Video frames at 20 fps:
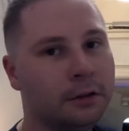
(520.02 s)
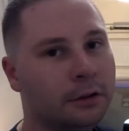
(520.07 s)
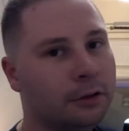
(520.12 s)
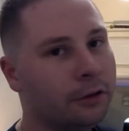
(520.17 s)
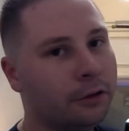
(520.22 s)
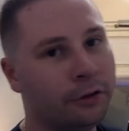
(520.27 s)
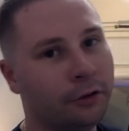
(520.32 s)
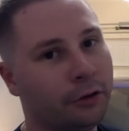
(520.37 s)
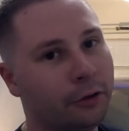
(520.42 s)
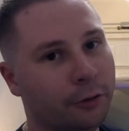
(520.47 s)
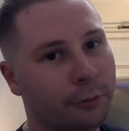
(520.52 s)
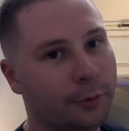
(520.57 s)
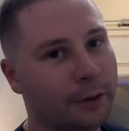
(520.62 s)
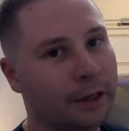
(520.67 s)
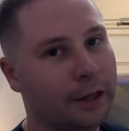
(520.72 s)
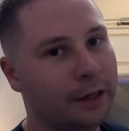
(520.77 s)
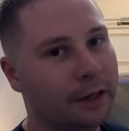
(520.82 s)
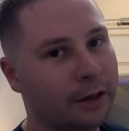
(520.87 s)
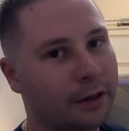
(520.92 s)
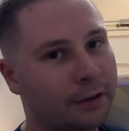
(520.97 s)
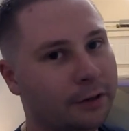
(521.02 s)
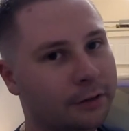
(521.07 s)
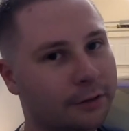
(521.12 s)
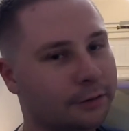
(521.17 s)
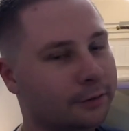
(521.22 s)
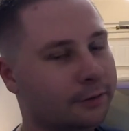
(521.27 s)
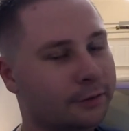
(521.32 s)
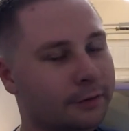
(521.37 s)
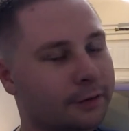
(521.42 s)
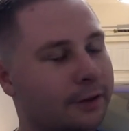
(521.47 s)
There's no spaghetti.
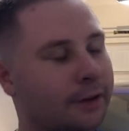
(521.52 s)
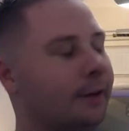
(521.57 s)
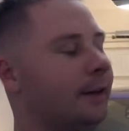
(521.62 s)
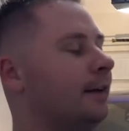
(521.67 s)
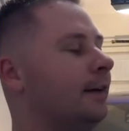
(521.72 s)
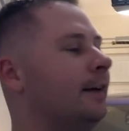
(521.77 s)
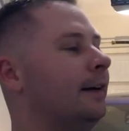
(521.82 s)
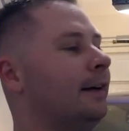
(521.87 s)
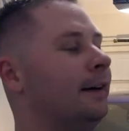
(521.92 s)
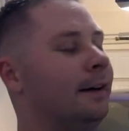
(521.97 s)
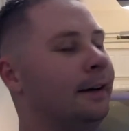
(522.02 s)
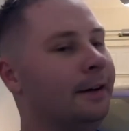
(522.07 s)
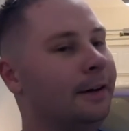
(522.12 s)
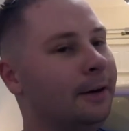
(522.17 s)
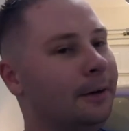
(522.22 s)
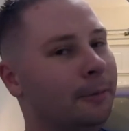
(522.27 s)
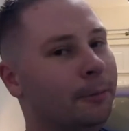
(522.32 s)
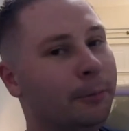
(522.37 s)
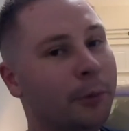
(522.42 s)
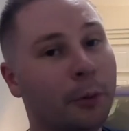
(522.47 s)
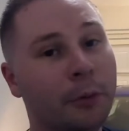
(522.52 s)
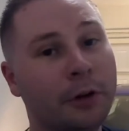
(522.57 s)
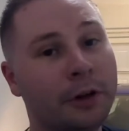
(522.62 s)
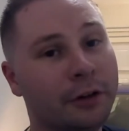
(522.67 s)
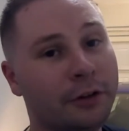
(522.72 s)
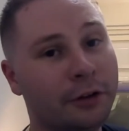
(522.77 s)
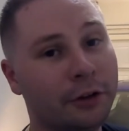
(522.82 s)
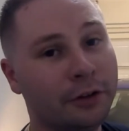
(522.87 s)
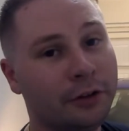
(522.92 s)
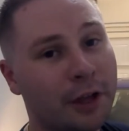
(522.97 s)
But we're gonna
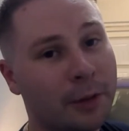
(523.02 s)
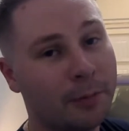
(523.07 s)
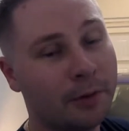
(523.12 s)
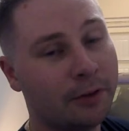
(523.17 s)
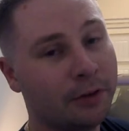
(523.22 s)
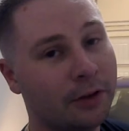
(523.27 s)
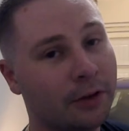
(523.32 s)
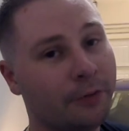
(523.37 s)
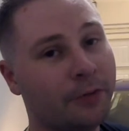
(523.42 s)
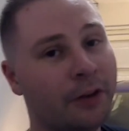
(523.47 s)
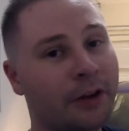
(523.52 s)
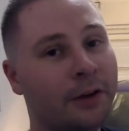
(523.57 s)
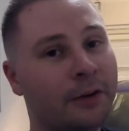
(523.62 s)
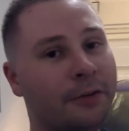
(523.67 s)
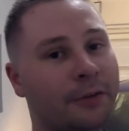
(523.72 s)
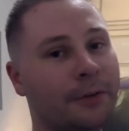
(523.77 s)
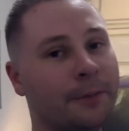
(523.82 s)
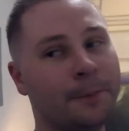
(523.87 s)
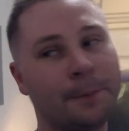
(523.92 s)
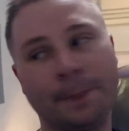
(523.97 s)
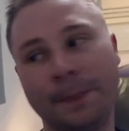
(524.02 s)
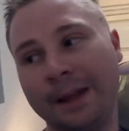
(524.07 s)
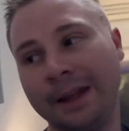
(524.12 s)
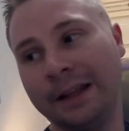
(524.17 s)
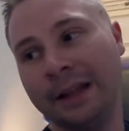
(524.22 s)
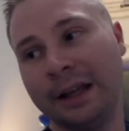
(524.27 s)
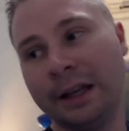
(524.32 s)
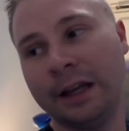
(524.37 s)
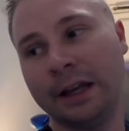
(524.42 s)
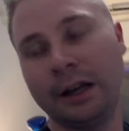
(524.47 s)
start taping stuff off, and
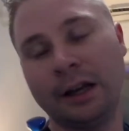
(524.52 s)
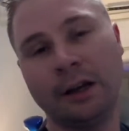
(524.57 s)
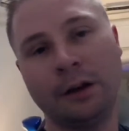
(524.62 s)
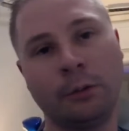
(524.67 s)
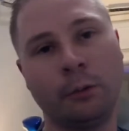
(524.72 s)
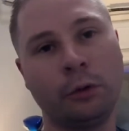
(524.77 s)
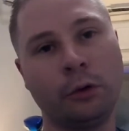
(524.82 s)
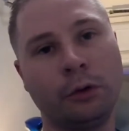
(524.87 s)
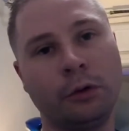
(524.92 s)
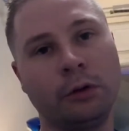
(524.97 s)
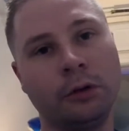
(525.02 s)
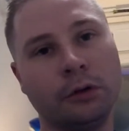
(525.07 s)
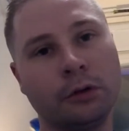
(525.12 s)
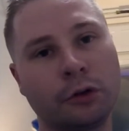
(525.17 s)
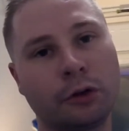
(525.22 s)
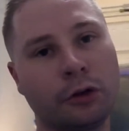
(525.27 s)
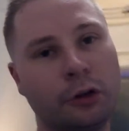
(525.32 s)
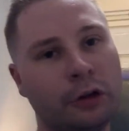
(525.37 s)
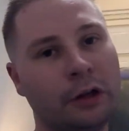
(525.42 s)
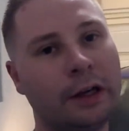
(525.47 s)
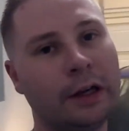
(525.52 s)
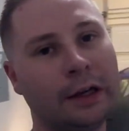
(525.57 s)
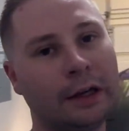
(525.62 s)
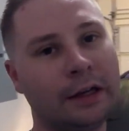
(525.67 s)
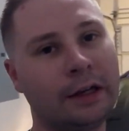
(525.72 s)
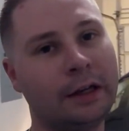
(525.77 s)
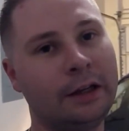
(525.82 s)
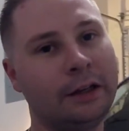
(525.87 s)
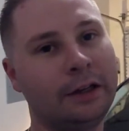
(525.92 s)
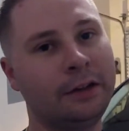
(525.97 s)
then we'll show you
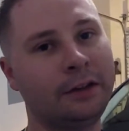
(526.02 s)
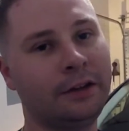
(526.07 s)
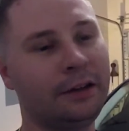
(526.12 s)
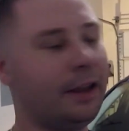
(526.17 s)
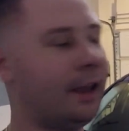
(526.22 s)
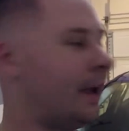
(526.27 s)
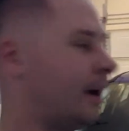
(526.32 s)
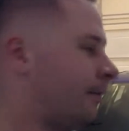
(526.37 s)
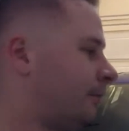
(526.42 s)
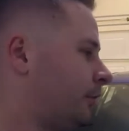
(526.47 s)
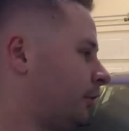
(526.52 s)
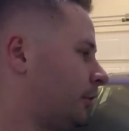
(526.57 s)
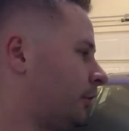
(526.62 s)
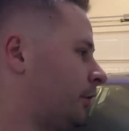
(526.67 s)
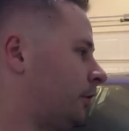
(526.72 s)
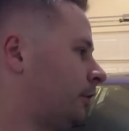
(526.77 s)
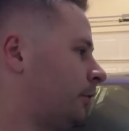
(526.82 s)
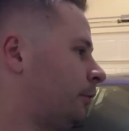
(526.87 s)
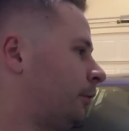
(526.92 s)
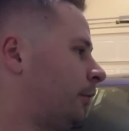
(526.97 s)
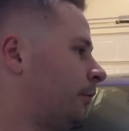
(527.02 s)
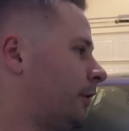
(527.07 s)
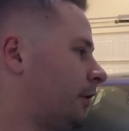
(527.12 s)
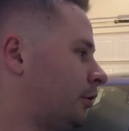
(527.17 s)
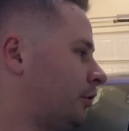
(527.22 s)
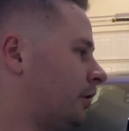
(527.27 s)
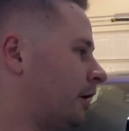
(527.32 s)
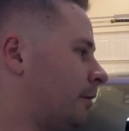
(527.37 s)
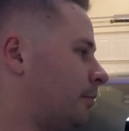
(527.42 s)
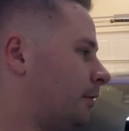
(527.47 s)
guys after we
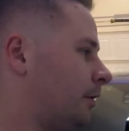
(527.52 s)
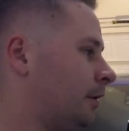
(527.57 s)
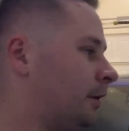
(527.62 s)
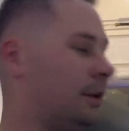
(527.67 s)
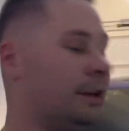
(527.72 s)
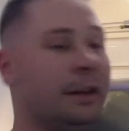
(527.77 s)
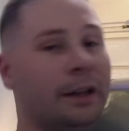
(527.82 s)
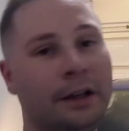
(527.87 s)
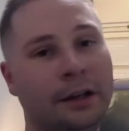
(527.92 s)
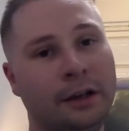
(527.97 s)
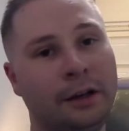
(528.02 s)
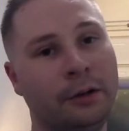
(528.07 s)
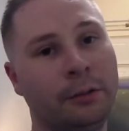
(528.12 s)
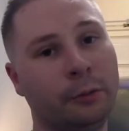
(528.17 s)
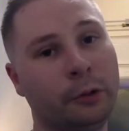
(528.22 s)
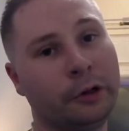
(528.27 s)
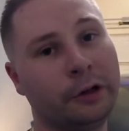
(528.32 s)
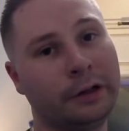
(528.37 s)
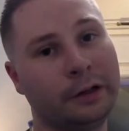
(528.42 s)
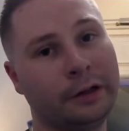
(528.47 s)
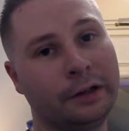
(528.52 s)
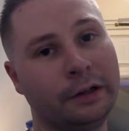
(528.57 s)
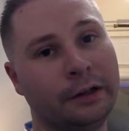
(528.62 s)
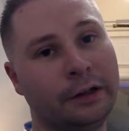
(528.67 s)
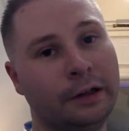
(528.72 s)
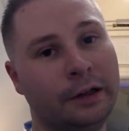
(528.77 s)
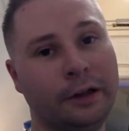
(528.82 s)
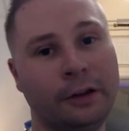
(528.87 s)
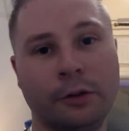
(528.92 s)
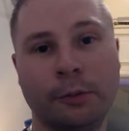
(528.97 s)
finish taping, and then we're gonna
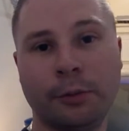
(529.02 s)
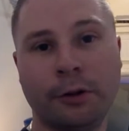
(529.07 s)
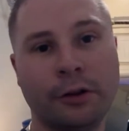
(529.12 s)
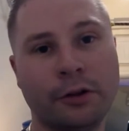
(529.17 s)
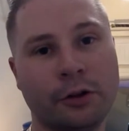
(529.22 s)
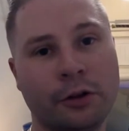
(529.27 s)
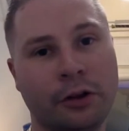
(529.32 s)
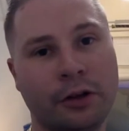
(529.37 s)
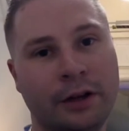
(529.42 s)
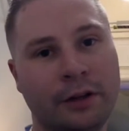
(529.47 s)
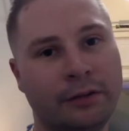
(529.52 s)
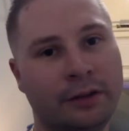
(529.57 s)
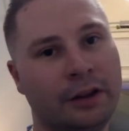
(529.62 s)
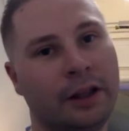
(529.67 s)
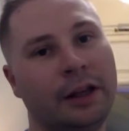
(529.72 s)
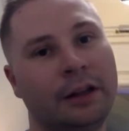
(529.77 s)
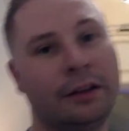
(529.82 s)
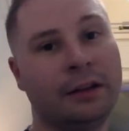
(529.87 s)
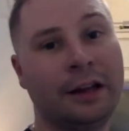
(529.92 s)
get to polishing after that.